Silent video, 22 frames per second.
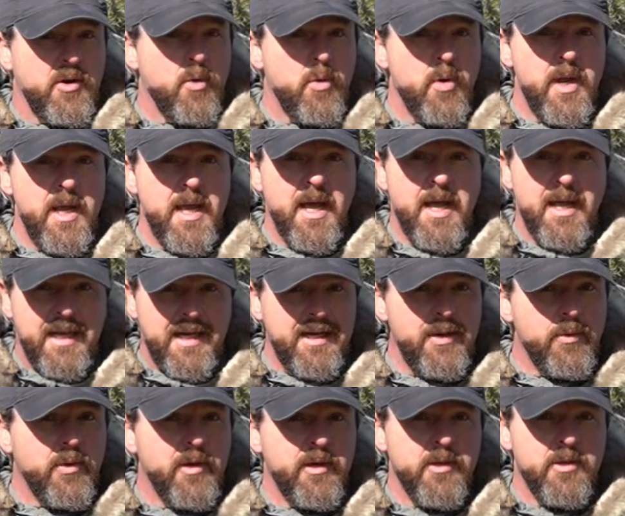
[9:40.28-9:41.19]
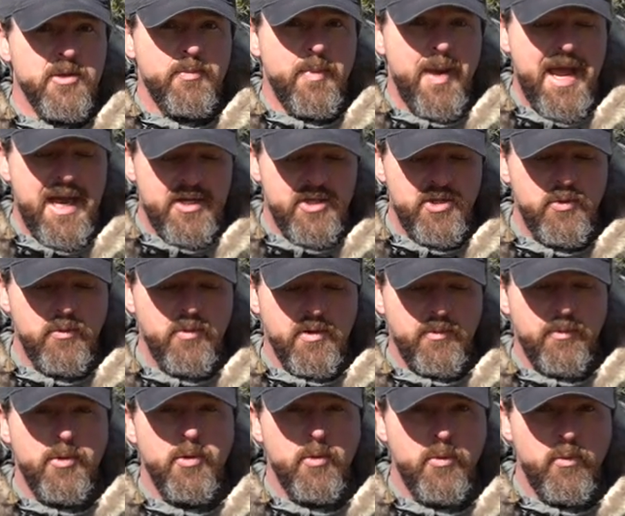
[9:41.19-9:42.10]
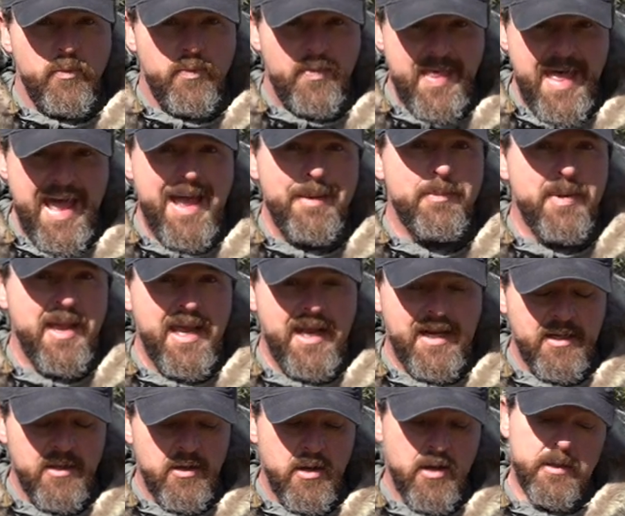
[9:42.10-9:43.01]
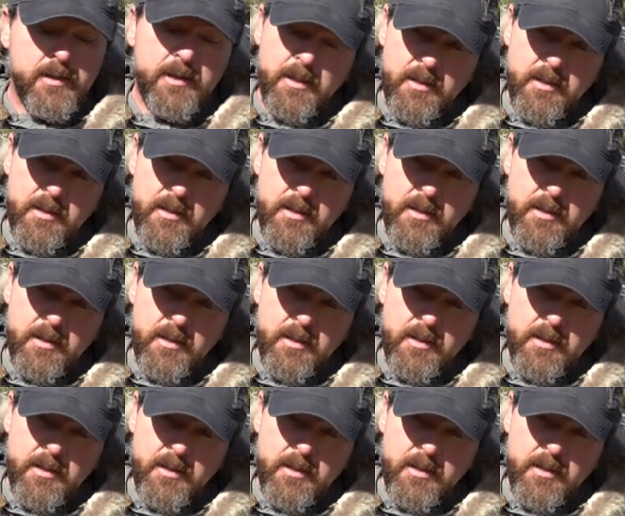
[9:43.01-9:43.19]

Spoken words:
Quia. Any one of those packs you want to put that panel on,